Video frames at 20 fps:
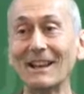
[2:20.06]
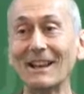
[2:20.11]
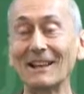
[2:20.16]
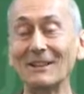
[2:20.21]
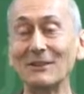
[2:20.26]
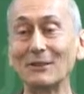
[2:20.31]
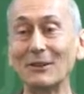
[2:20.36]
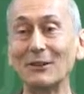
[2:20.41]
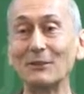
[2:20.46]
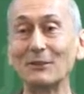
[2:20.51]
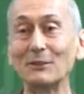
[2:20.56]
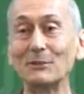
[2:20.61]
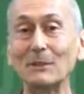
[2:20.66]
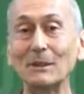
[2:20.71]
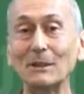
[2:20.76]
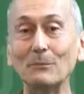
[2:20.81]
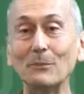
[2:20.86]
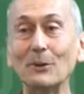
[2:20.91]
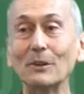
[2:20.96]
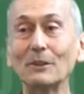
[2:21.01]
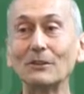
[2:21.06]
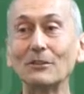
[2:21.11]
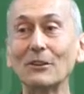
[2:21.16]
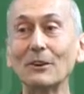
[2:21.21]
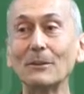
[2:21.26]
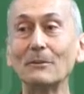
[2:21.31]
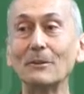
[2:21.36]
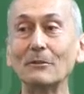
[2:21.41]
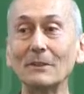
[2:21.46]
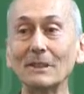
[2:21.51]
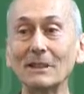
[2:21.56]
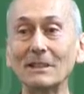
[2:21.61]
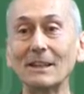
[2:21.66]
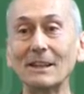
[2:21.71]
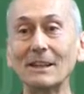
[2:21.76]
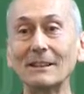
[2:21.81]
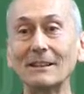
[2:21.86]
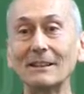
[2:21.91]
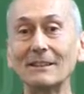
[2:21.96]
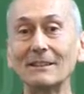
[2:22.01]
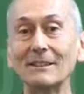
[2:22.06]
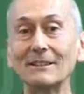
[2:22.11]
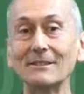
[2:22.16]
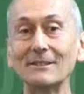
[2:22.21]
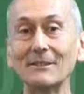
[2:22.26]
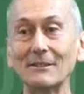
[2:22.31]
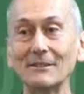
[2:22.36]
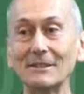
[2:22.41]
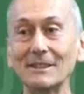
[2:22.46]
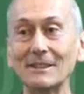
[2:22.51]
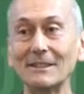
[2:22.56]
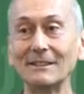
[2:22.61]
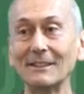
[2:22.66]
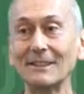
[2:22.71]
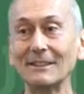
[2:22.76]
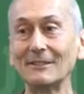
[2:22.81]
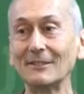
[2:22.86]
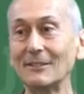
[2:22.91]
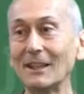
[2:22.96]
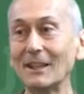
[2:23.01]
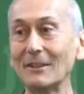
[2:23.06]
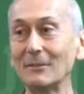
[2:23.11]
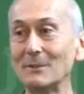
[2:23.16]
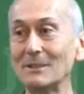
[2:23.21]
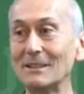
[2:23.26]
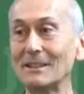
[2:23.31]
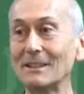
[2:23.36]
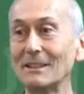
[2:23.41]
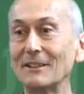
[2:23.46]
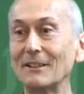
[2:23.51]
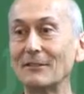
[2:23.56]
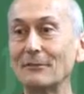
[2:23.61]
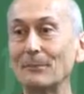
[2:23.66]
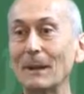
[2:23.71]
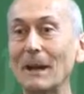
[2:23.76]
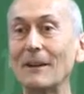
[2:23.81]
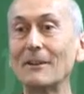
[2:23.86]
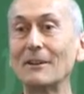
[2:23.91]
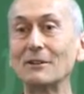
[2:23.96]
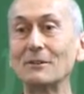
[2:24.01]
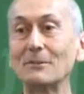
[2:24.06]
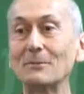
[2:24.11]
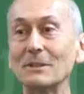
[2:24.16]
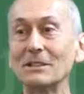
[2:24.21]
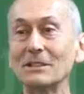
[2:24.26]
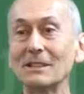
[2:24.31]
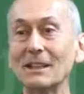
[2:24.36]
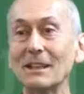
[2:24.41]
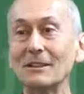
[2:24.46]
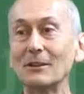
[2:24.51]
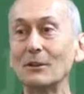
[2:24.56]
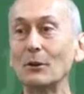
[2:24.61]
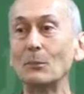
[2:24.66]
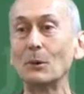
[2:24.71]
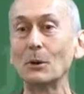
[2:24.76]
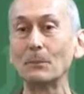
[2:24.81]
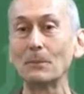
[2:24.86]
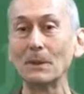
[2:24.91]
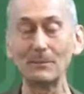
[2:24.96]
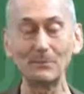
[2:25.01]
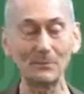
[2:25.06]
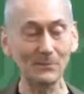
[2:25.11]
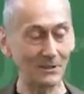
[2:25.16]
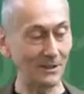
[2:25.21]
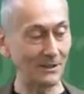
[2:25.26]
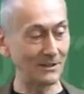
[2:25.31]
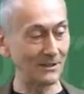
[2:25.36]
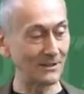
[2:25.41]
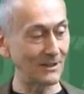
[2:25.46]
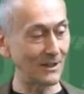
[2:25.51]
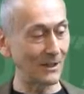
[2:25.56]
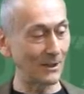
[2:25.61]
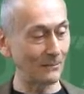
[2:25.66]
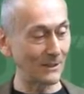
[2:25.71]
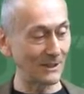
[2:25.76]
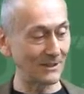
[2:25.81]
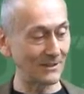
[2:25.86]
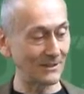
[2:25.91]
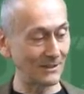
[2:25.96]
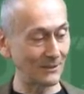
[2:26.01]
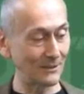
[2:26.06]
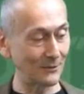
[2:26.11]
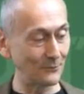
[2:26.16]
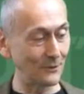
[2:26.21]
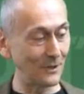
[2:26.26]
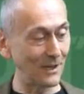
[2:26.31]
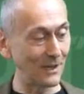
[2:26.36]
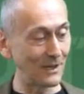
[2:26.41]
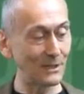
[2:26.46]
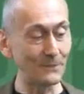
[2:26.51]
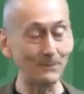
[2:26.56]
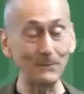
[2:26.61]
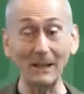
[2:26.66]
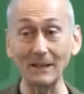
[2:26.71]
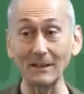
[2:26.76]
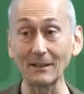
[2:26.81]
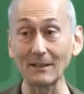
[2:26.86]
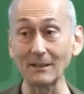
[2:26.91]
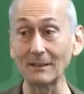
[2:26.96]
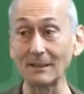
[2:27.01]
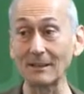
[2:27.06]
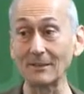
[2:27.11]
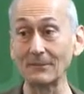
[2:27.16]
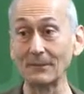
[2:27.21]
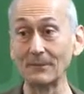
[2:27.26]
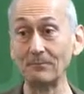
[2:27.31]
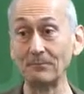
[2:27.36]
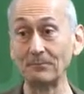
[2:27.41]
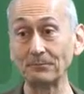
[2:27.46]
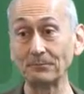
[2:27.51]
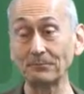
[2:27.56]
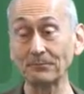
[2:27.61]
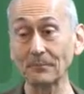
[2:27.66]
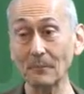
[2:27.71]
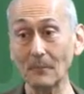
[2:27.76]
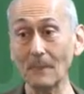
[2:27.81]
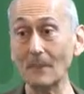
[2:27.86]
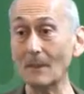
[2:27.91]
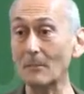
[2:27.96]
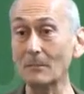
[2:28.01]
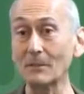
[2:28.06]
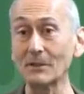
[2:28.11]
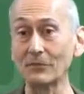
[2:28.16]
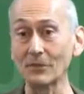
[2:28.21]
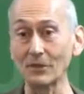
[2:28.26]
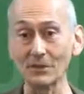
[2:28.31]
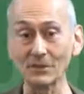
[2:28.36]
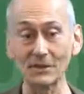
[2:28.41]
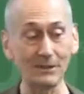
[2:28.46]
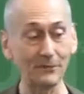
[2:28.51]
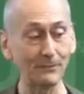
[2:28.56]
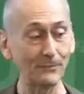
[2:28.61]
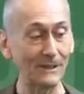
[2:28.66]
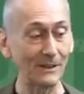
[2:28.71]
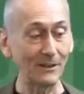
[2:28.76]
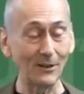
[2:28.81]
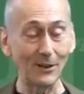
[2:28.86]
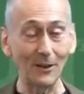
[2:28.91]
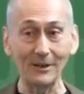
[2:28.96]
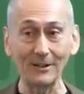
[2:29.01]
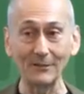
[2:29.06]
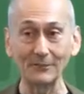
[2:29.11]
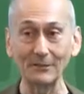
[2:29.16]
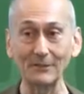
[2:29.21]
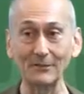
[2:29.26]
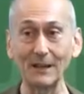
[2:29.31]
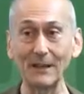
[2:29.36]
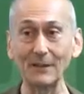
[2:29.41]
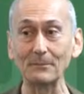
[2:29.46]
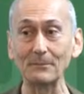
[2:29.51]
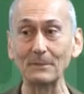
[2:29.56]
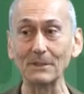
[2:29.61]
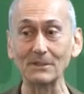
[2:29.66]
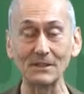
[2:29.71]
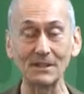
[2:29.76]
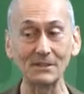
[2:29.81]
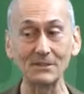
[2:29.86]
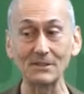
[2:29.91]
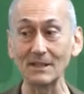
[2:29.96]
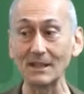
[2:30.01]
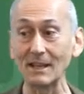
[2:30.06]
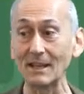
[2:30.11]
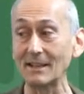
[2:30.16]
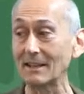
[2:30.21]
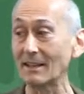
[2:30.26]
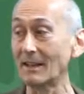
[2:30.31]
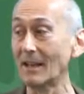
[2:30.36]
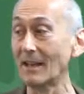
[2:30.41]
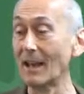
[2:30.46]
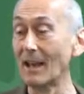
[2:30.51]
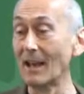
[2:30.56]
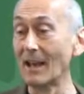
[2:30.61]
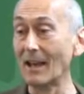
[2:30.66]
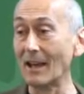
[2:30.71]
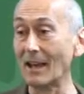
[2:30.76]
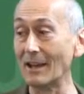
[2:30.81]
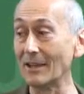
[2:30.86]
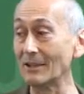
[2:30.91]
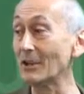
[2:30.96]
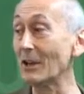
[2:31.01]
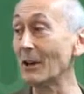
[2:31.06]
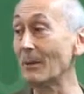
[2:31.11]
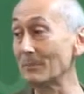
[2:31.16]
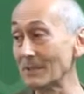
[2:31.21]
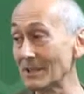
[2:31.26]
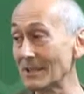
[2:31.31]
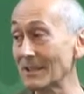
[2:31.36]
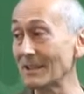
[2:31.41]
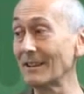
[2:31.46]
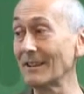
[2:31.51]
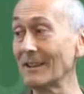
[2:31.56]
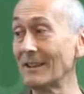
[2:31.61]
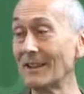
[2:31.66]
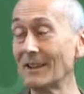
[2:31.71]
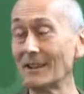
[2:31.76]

journals, but the moratorium originated in the Société de Linguistique of Paris, which said no more papers on this topic, it's too speculative. And of course there have been a lot of developments since then, and Chomsky,